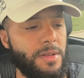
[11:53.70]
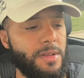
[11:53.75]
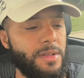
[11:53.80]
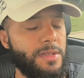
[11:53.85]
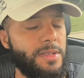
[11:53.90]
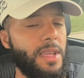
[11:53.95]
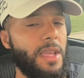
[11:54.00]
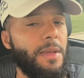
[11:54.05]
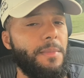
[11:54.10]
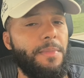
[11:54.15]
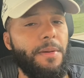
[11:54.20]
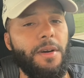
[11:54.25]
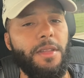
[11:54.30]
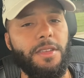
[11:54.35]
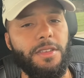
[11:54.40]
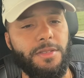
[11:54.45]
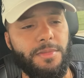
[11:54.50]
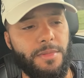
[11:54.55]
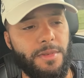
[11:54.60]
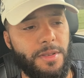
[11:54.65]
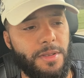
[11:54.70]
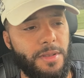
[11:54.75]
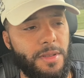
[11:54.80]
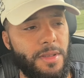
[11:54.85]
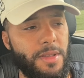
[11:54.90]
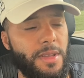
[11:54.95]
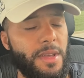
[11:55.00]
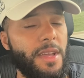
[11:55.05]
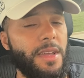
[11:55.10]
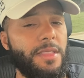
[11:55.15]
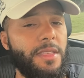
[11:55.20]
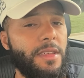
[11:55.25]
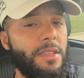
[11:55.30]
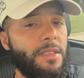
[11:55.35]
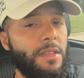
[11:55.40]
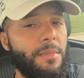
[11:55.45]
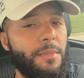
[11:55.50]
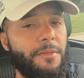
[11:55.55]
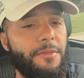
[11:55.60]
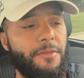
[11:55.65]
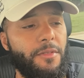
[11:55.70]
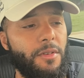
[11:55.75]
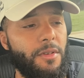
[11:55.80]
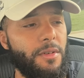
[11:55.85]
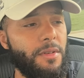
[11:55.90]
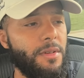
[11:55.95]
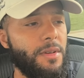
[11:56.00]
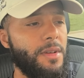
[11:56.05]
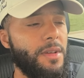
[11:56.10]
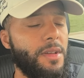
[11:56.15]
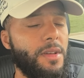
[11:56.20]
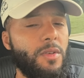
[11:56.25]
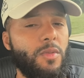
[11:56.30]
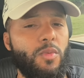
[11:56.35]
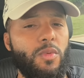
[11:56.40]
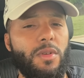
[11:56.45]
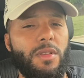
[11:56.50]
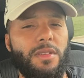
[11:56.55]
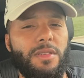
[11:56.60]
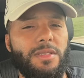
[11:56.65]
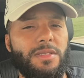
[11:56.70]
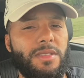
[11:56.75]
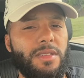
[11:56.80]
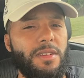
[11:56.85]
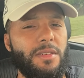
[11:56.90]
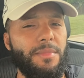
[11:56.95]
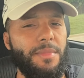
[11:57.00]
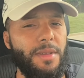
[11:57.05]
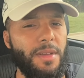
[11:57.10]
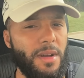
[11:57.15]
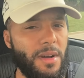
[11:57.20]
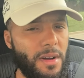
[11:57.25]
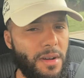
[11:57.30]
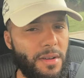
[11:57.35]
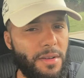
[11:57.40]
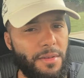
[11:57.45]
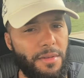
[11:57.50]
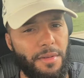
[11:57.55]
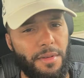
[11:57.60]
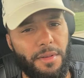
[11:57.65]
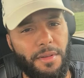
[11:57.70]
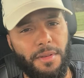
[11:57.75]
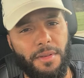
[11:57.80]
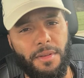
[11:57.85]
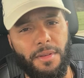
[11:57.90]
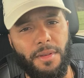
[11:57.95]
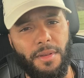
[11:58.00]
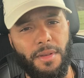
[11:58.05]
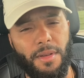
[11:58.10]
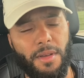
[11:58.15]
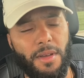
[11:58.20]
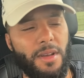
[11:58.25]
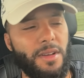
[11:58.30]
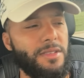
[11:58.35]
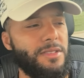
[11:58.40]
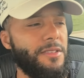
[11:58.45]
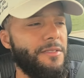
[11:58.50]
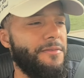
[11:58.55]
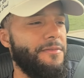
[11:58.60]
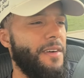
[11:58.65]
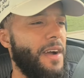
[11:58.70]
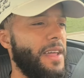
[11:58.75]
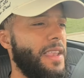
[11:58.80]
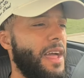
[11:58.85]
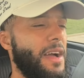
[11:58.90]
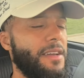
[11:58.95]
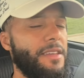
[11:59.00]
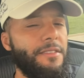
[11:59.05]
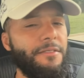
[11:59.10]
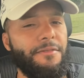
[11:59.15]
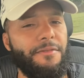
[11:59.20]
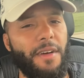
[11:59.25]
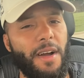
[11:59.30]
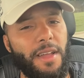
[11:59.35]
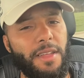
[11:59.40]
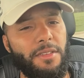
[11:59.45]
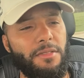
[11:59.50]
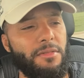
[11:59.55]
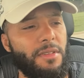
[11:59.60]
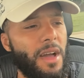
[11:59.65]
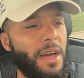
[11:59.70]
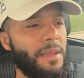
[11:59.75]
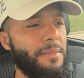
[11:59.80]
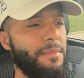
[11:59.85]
take punishment. And then number four, will he still be hungry? Because to fight how he fight, you got to